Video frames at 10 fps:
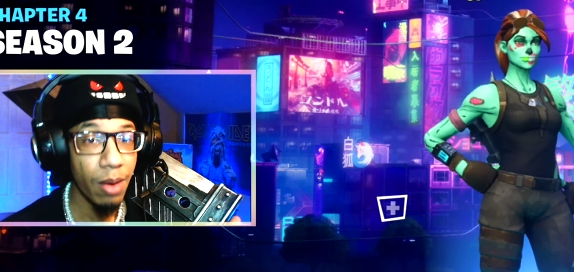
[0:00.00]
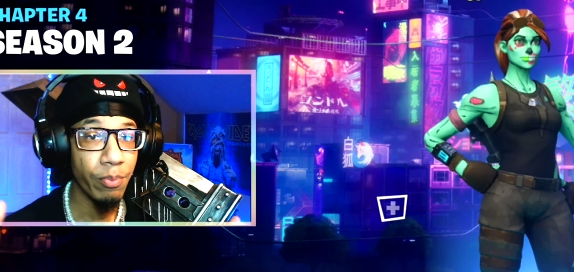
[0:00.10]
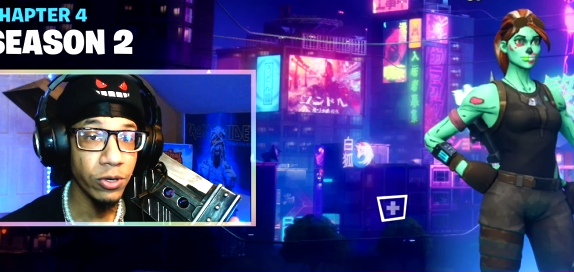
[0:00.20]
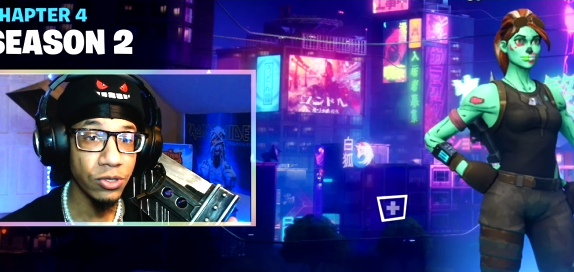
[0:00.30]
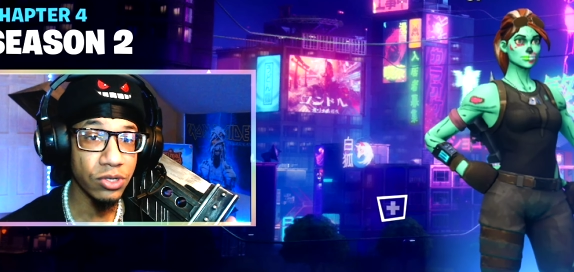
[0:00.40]

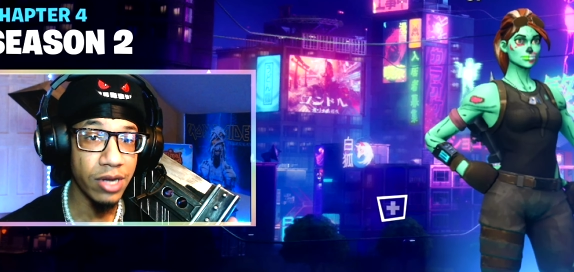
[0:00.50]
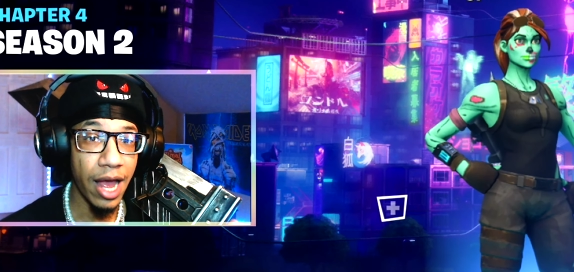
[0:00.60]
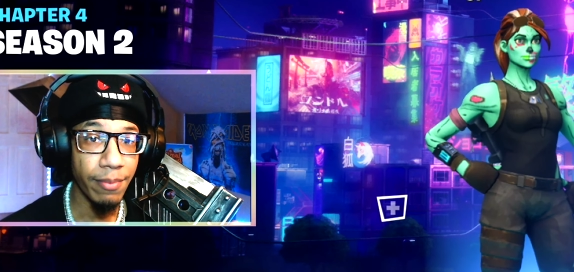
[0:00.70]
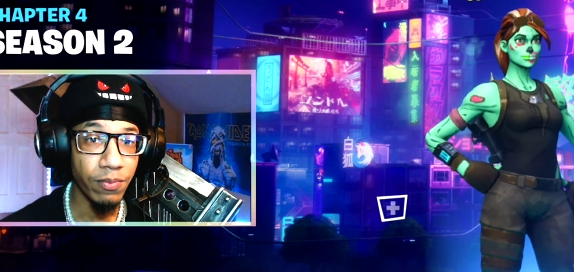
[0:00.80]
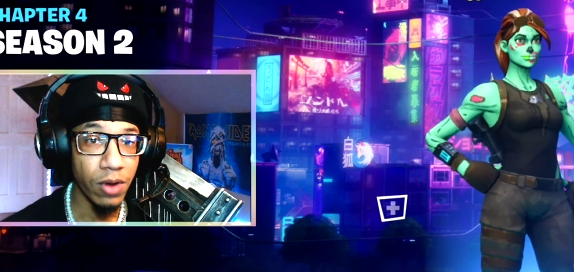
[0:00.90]
Speaker 1: put your
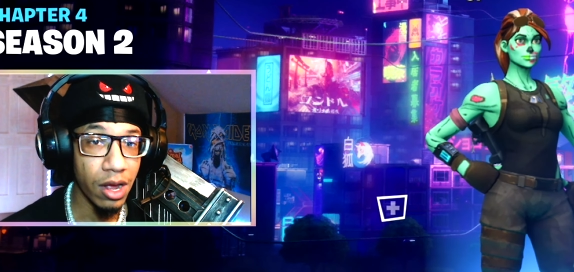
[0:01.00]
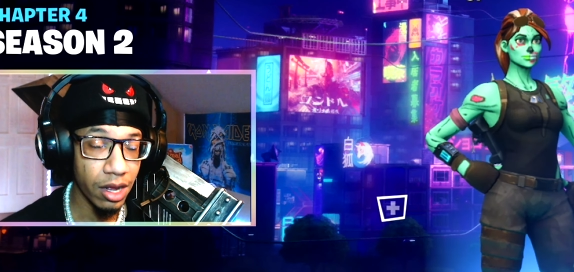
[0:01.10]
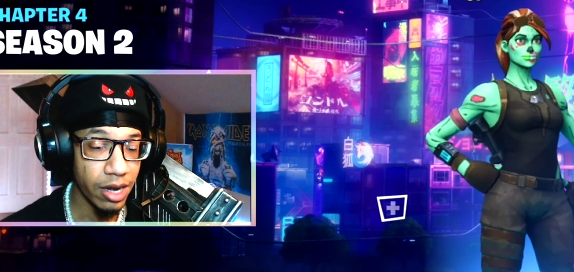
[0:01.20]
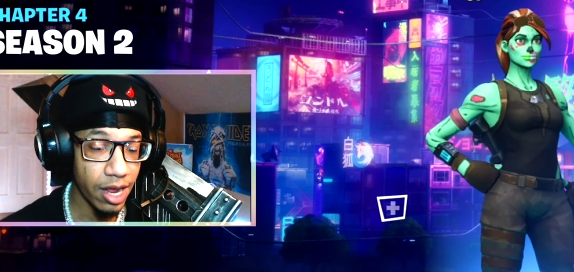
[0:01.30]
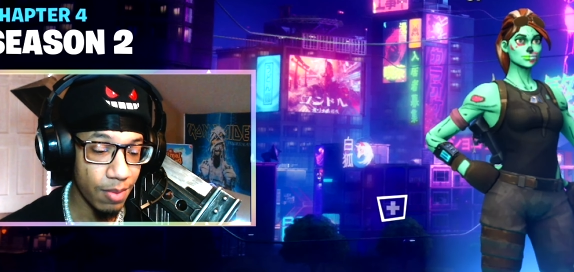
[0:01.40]
Snap
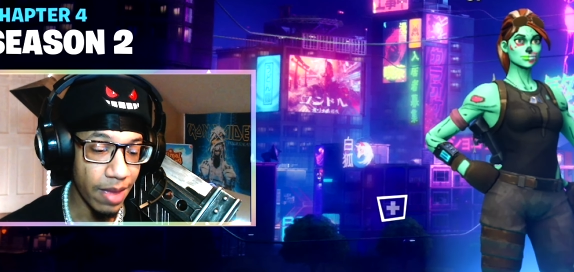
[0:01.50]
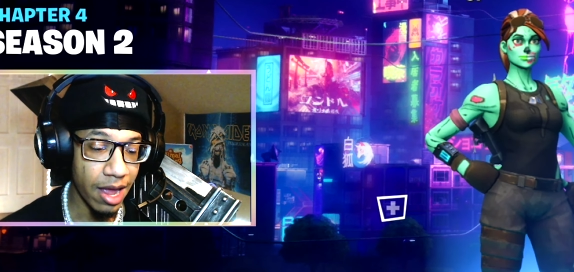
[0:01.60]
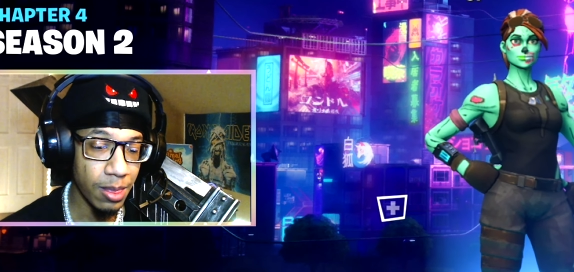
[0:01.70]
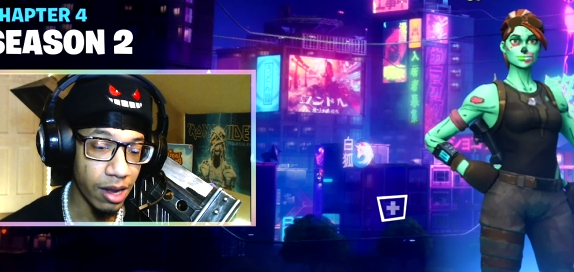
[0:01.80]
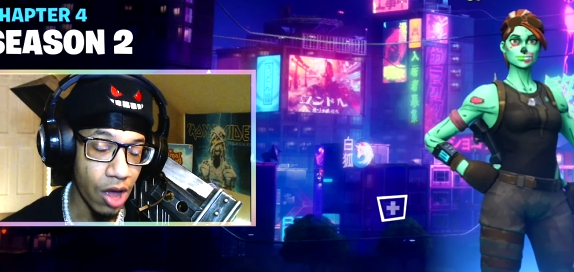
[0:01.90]
uh, name
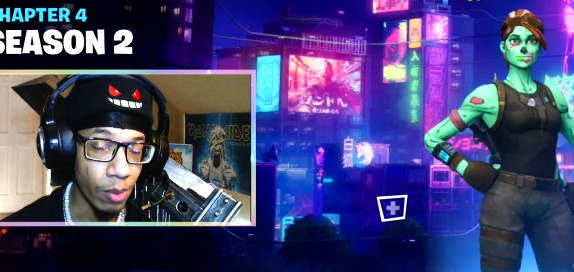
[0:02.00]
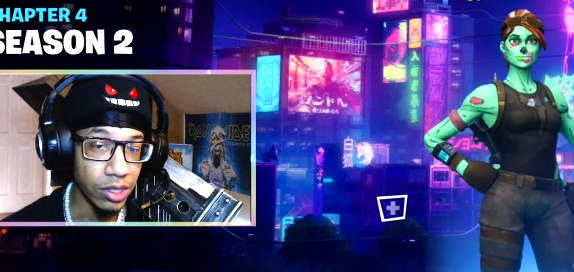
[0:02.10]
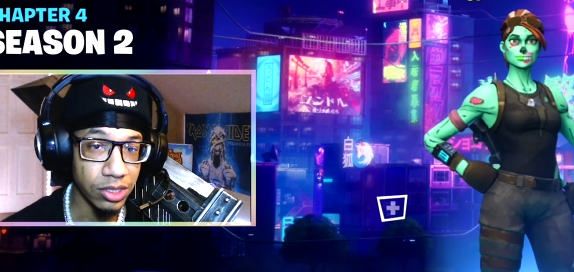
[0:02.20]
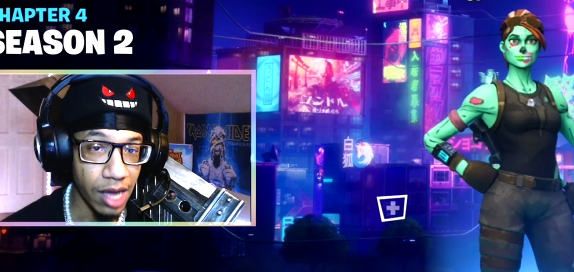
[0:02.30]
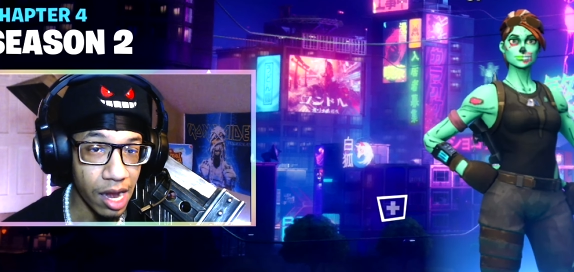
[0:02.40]
in the
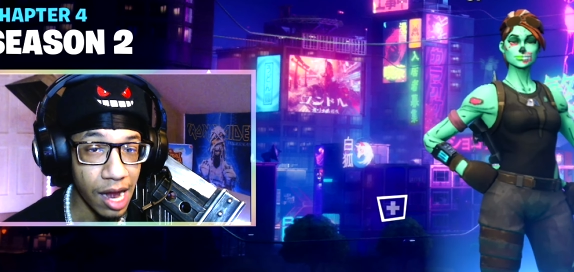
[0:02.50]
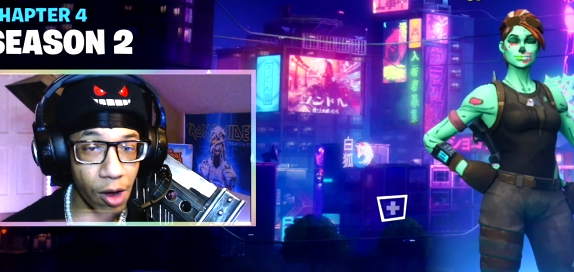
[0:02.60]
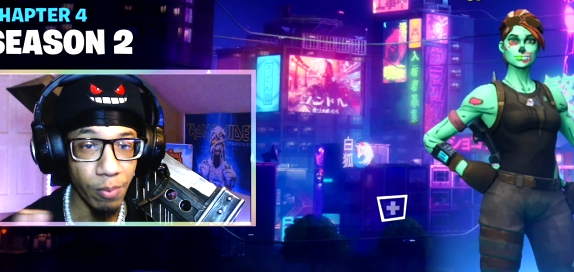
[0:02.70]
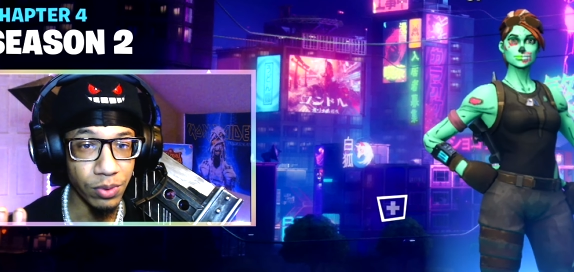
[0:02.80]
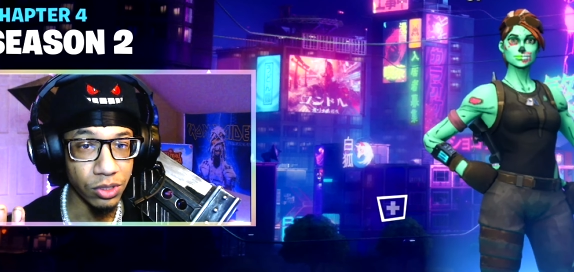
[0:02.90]
comments and
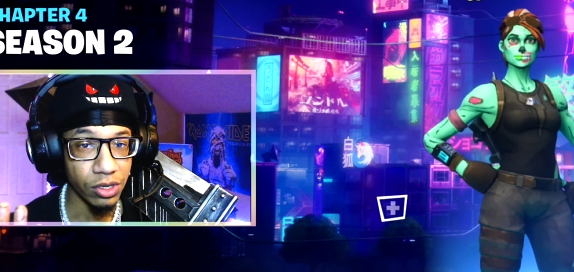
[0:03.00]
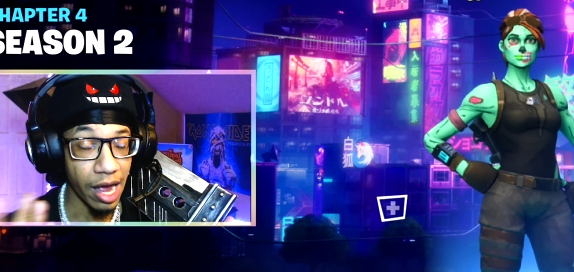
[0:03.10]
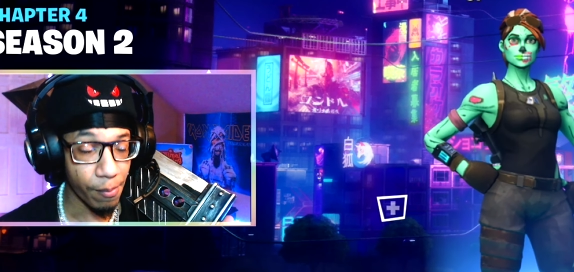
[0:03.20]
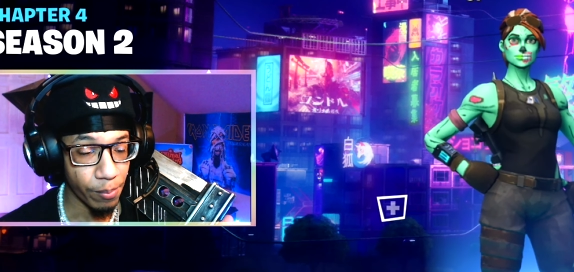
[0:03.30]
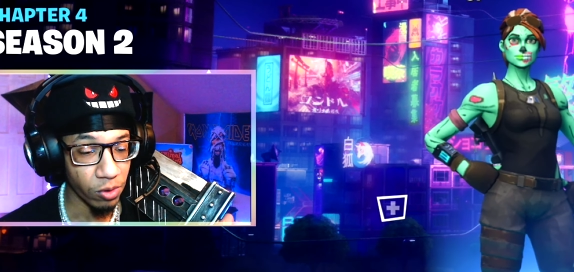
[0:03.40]
I'll be sure
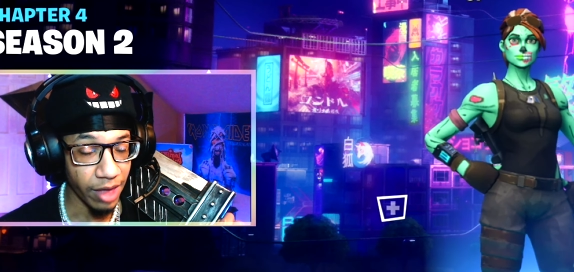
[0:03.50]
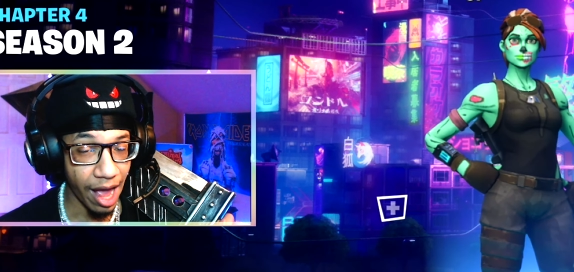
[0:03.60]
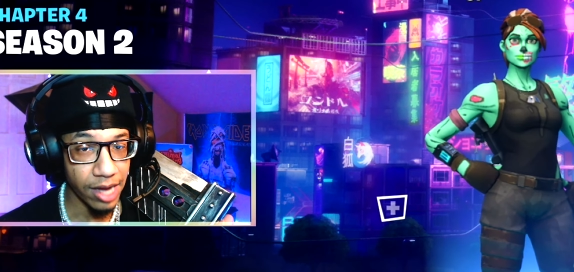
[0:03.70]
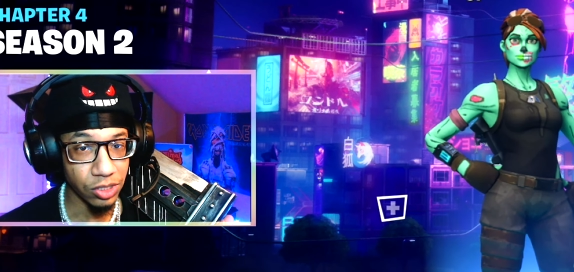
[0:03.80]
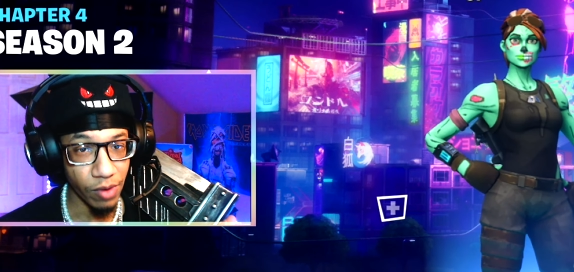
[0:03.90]
to both
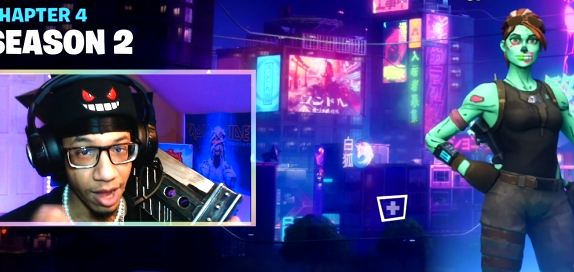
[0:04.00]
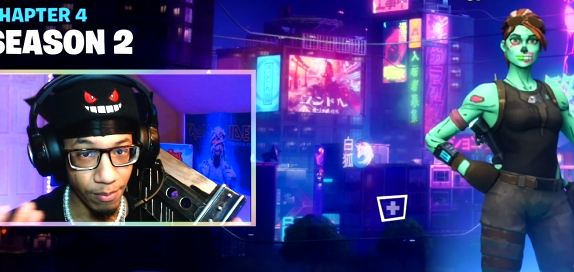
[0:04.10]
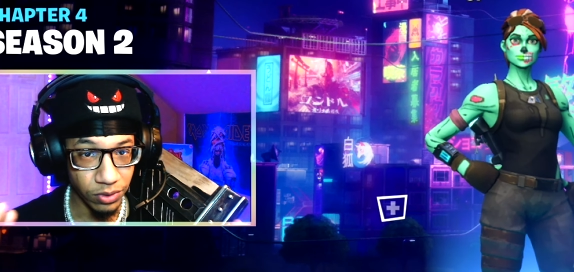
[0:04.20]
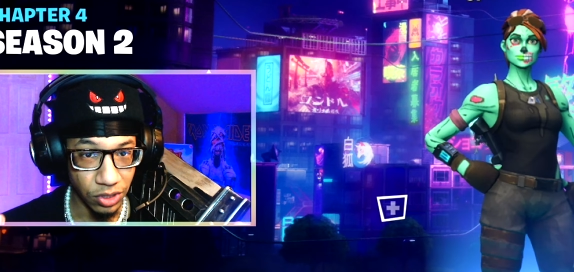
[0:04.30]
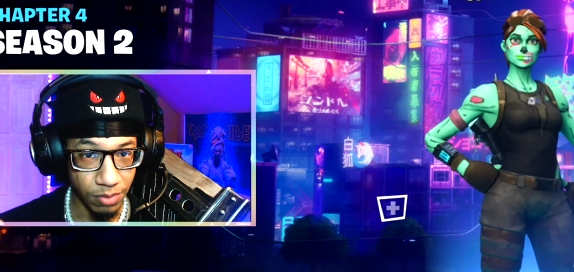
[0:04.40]
add you
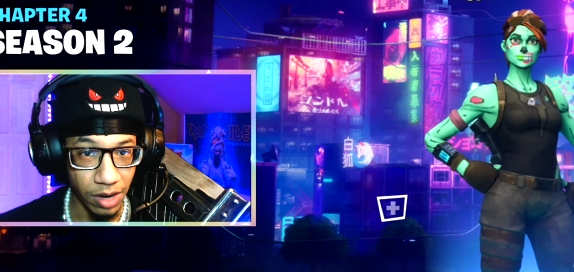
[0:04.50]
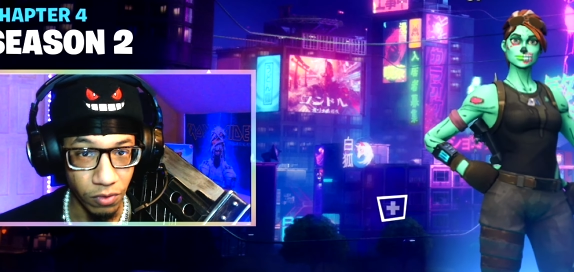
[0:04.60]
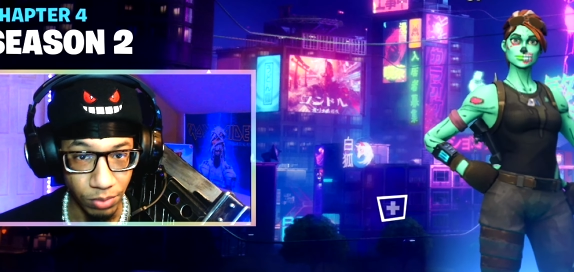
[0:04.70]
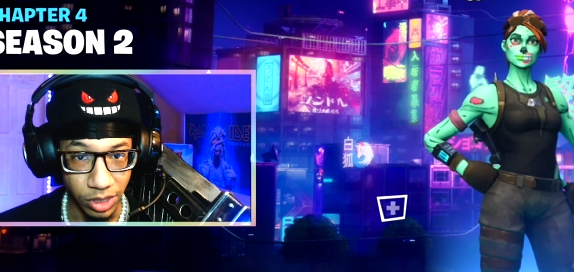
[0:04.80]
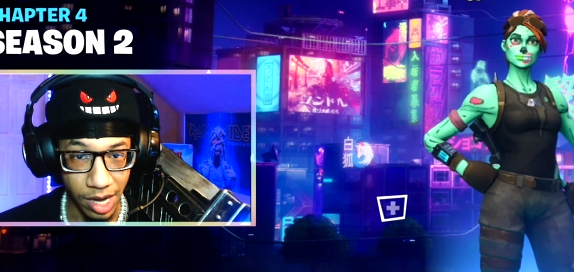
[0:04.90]
and put you in my
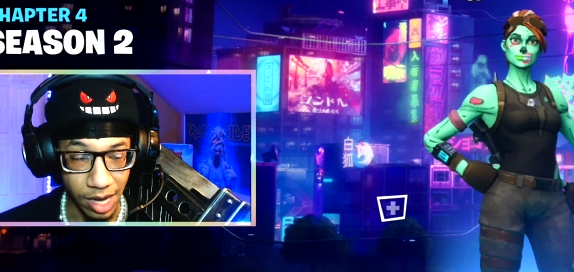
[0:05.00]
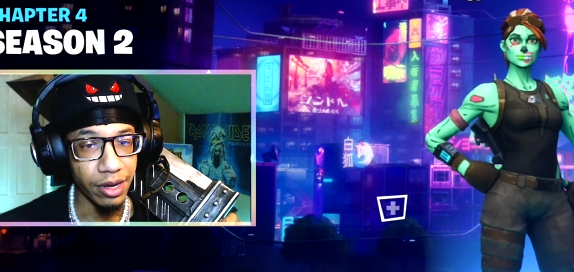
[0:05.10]
group chat.